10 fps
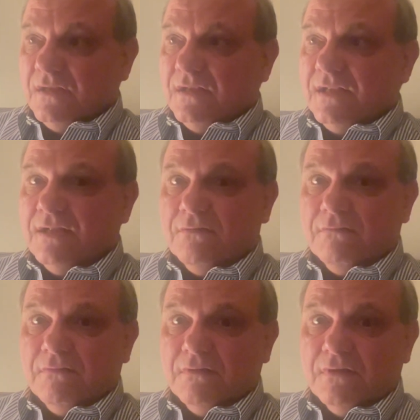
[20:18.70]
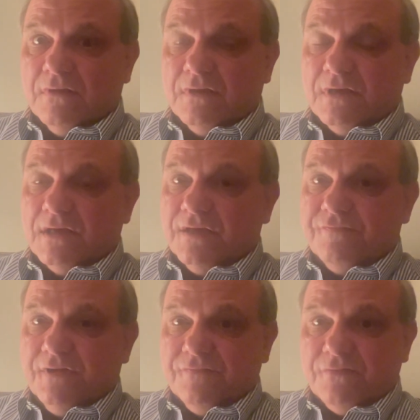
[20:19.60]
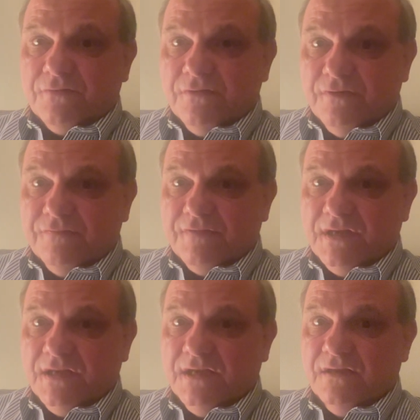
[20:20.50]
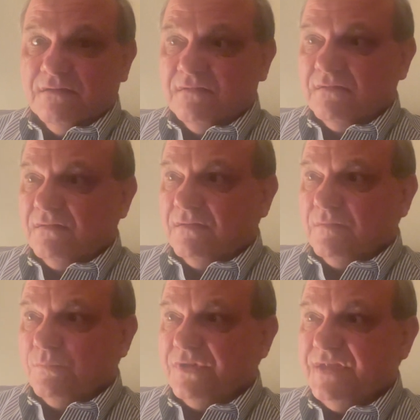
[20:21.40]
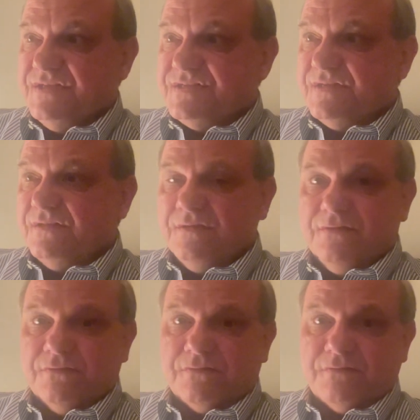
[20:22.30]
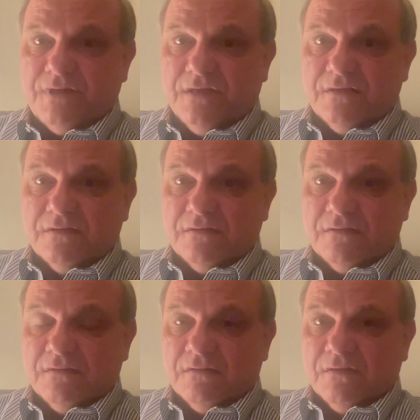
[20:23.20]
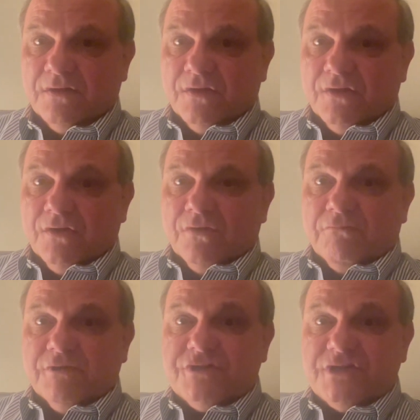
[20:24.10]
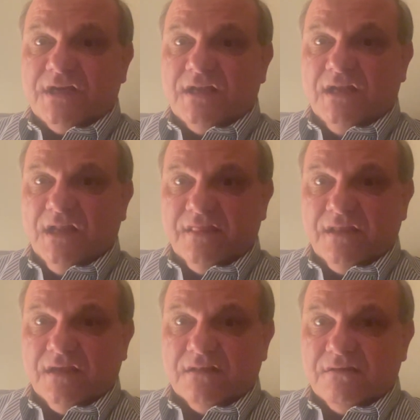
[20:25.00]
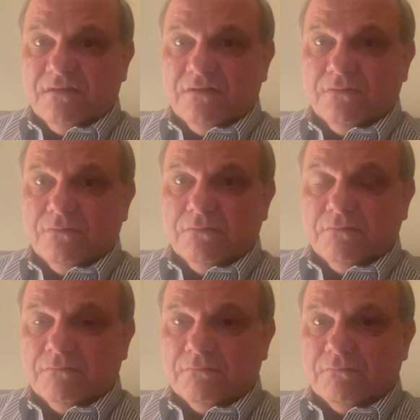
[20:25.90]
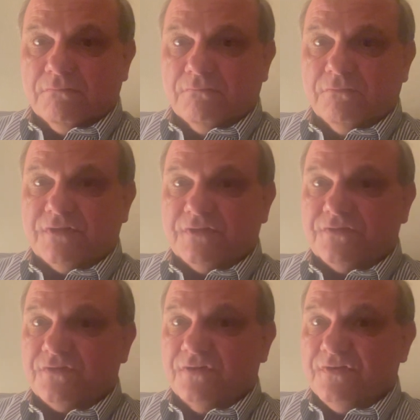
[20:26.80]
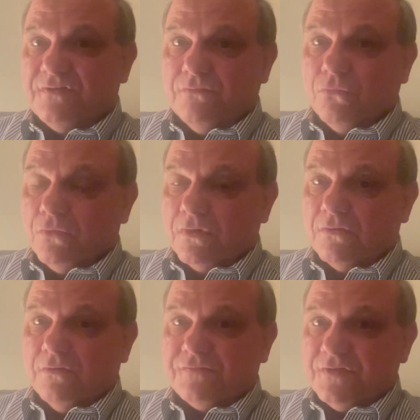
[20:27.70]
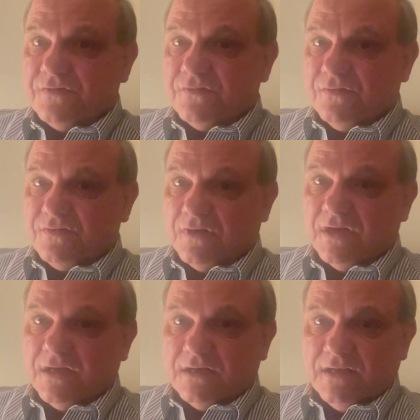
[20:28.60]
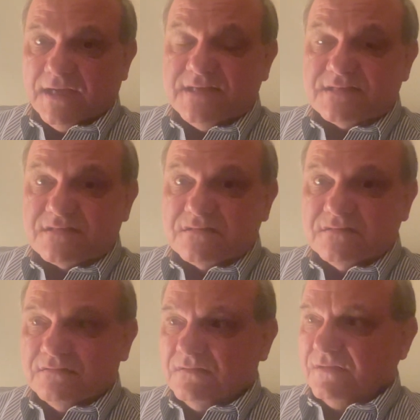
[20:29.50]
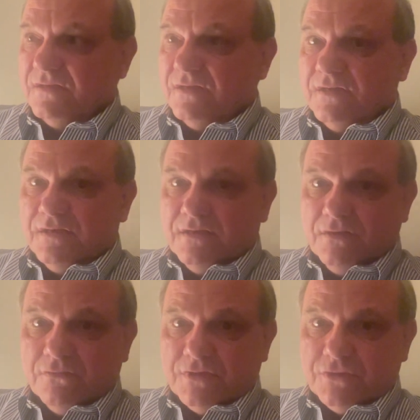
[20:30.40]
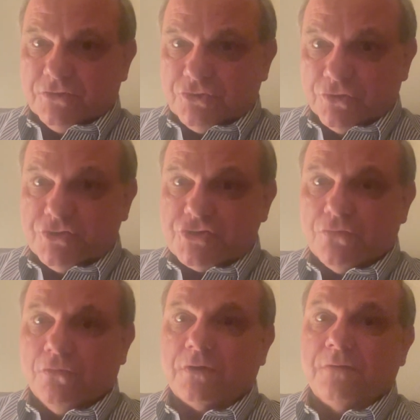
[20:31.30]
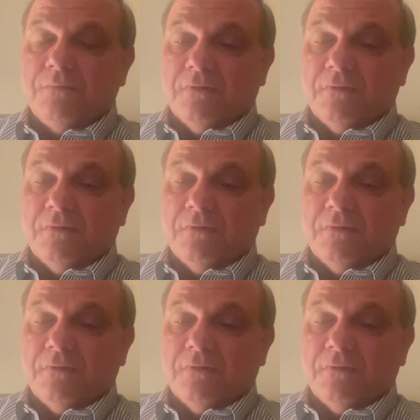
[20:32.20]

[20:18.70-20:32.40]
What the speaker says: Now, I've never heard of any place in the Ukraine which had anything to do with the Order of the Teutonic Knights, the Deutsch Order,